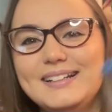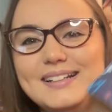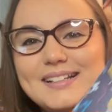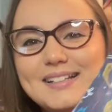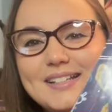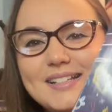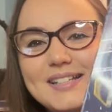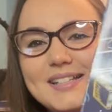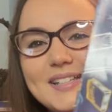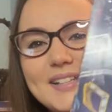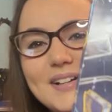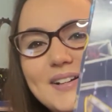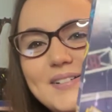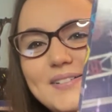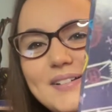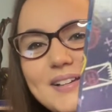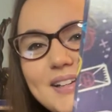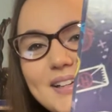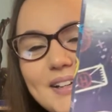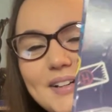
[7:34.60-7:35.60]
so
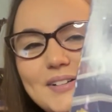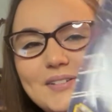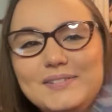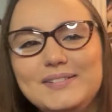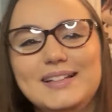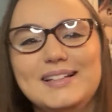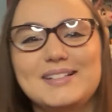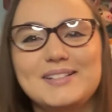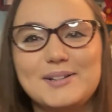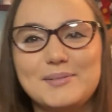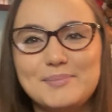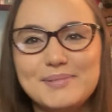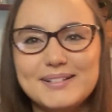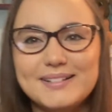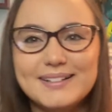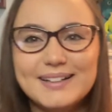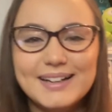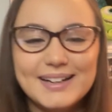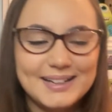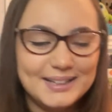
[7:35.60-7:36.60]
cute. Let's open
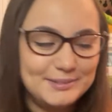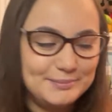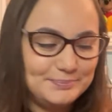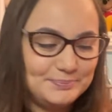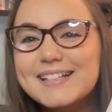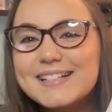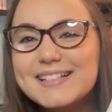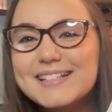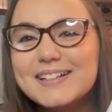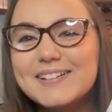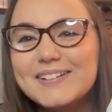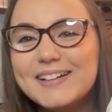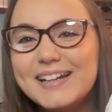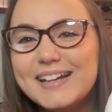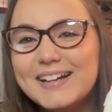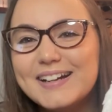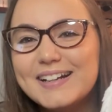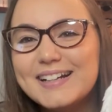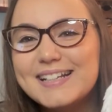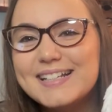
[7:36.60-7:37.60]
her up. So
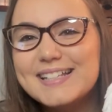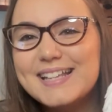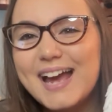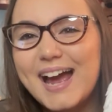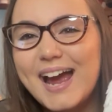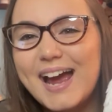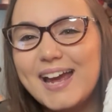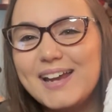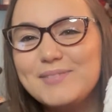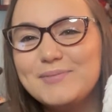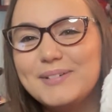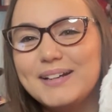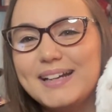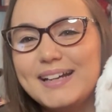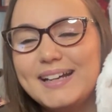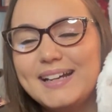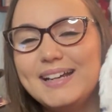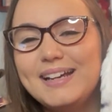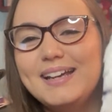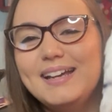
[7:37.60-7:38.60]
here is
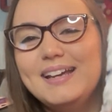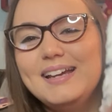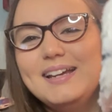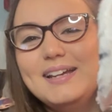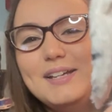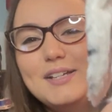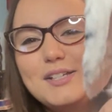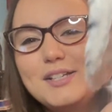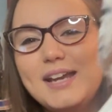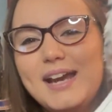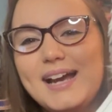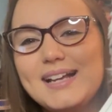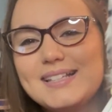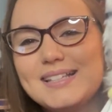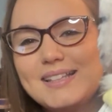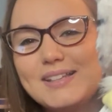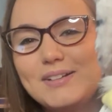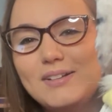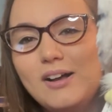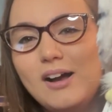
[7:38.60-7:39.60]
Hedwig. She has a
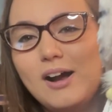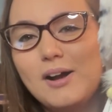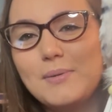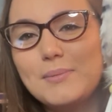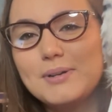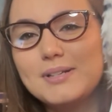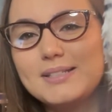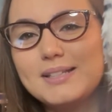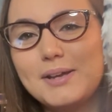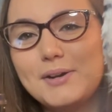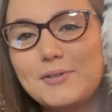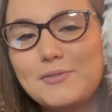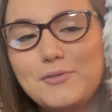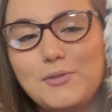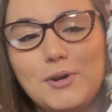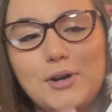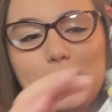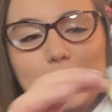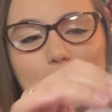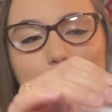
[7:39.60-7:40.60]
little Hogwarts letter
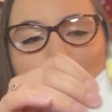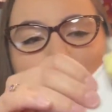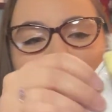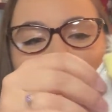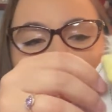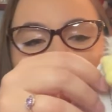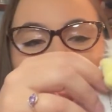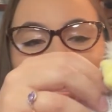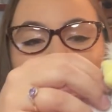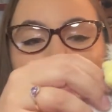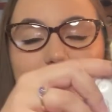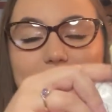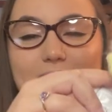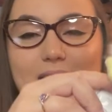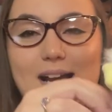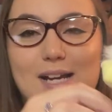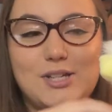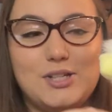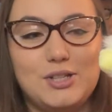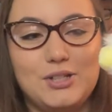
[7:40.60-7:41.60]
for you, which does
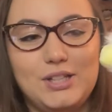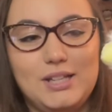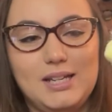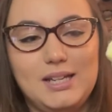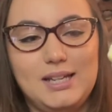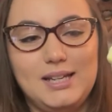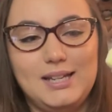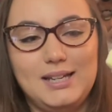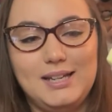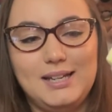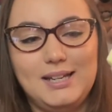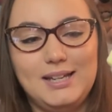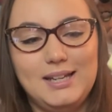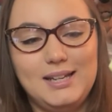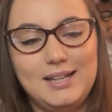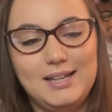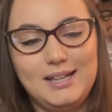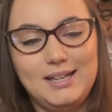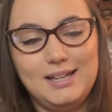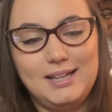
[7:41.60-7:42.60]
actually
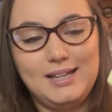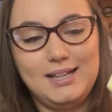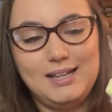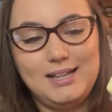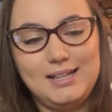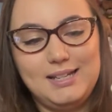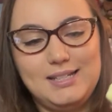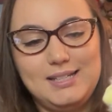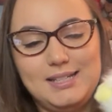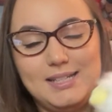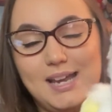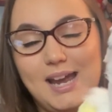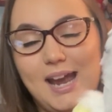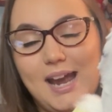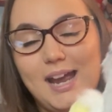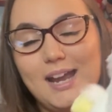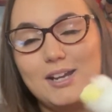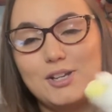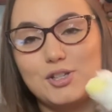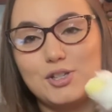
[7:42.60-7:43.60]

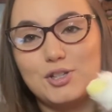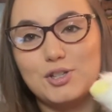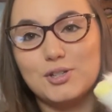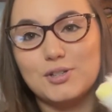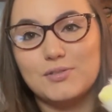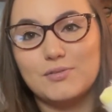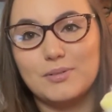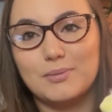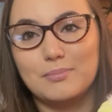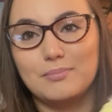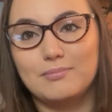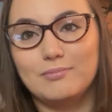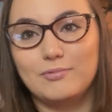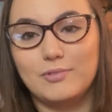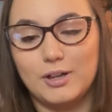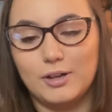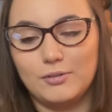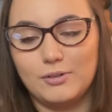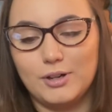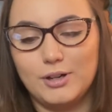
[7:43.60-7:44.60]
detach just from
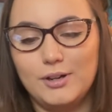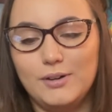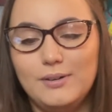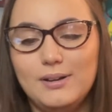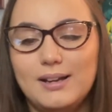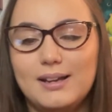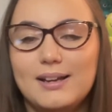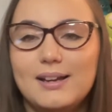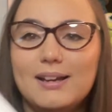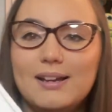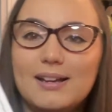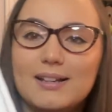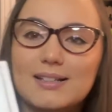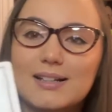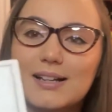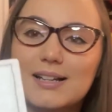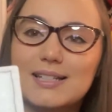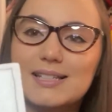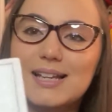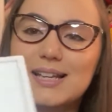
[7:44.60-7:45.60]
Velcro. It's
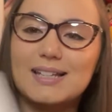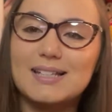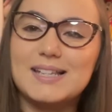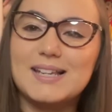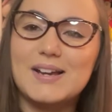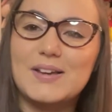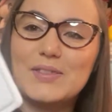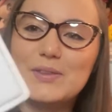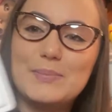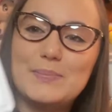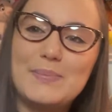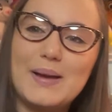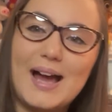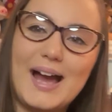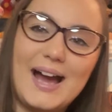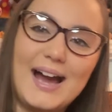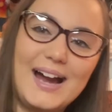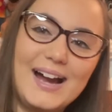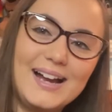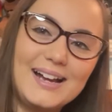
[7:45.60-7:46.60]
got Scentsy on the
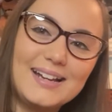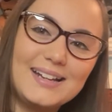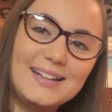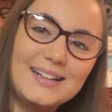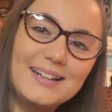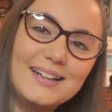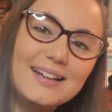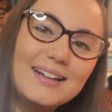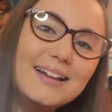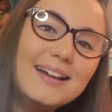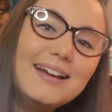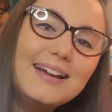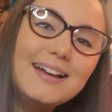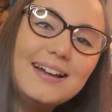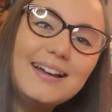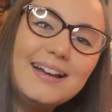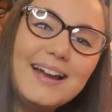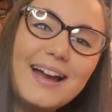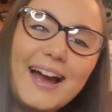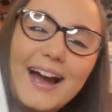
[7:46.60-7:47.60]
back.
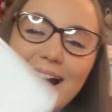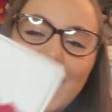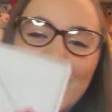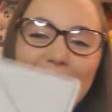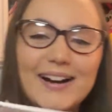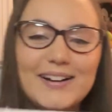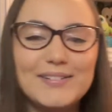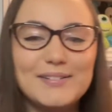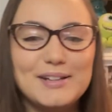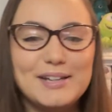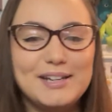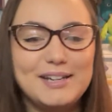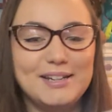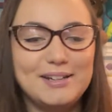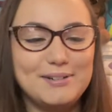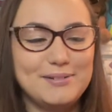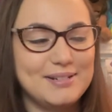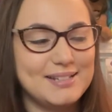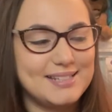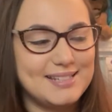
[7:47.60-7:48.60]
How
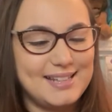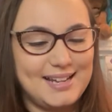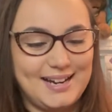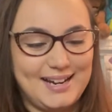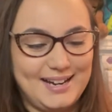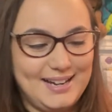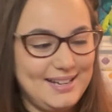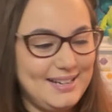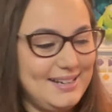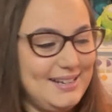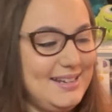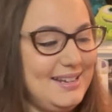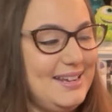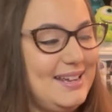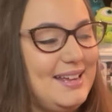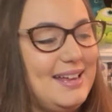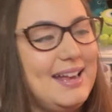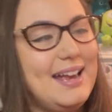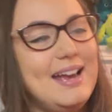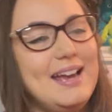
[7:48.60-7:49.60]
cute is that?
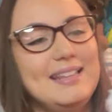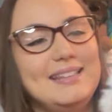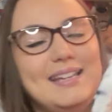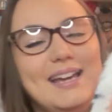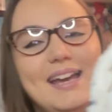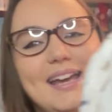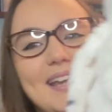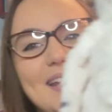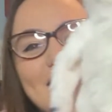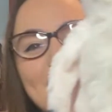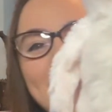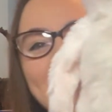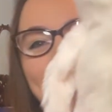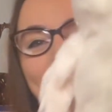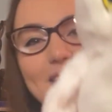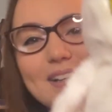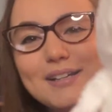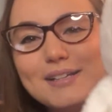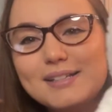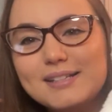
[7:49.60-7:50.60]
And then
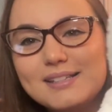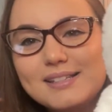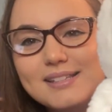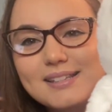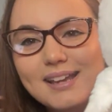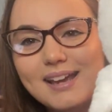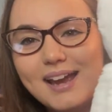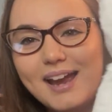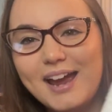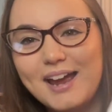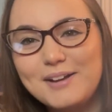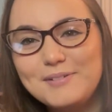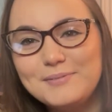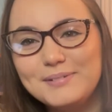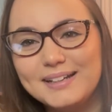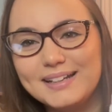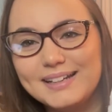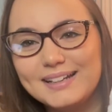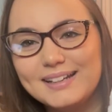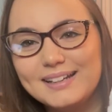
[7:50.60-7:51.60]
here is
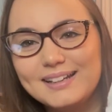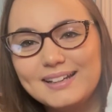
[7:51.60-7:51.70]
Hedwig.